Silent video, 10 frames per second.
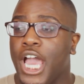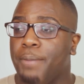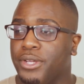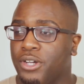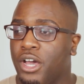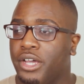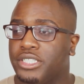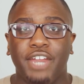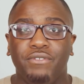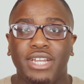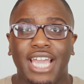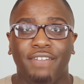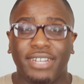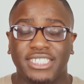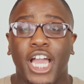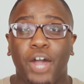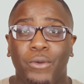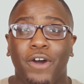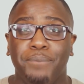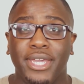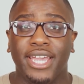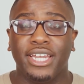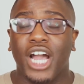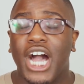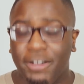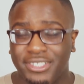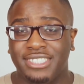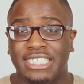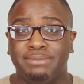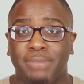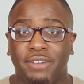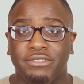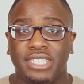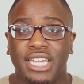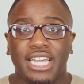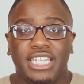because it really affected her well-being after 6 months.